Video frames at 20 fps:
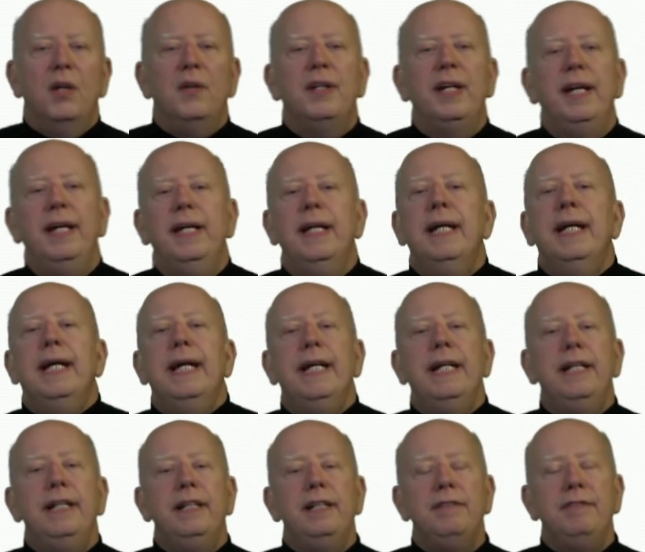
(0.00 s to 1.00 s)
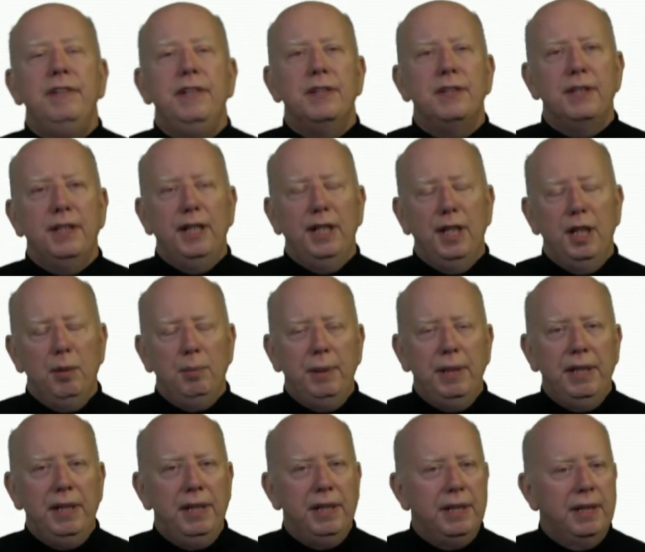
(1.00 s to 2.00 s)
Okay, editing the fields in
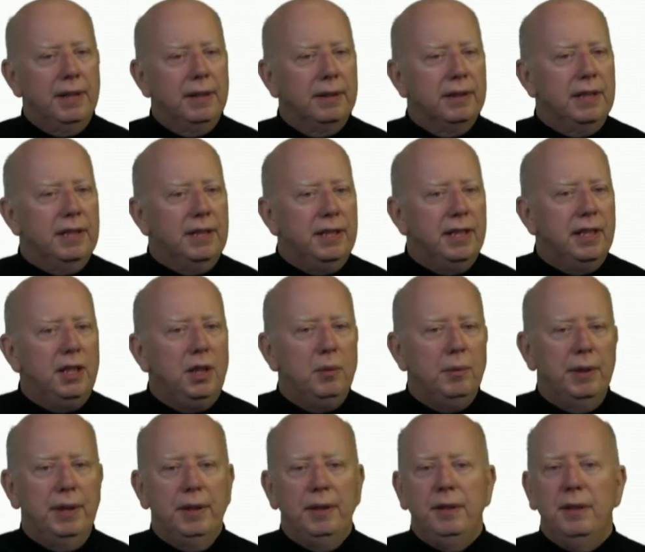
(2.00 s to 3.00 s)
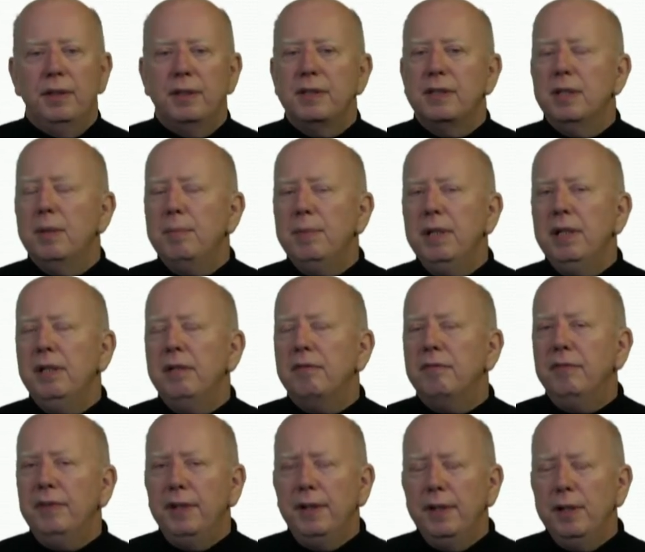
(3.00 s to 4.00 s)
AAP detail, continuing. There is something
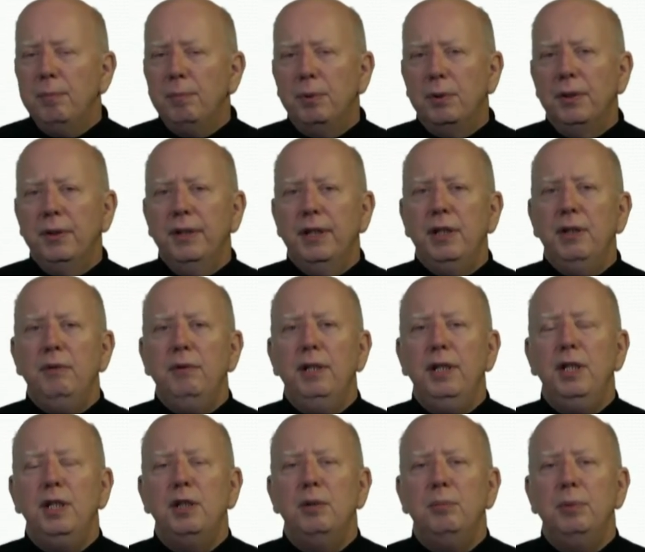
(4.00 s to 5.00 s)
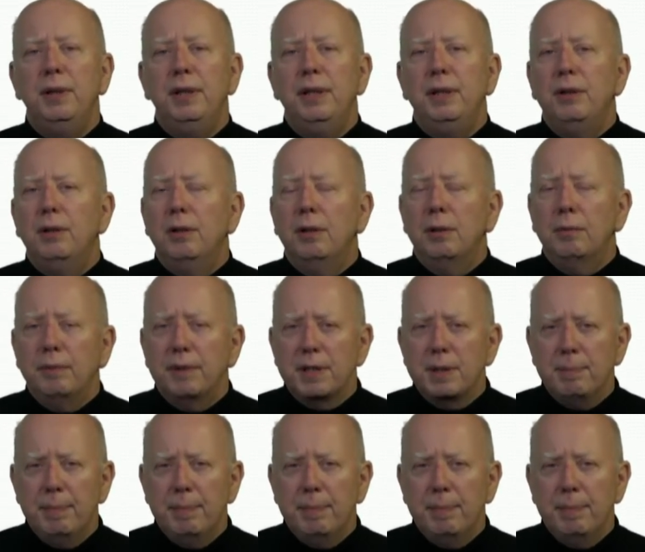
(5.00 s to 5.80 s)
very important that you need to complete called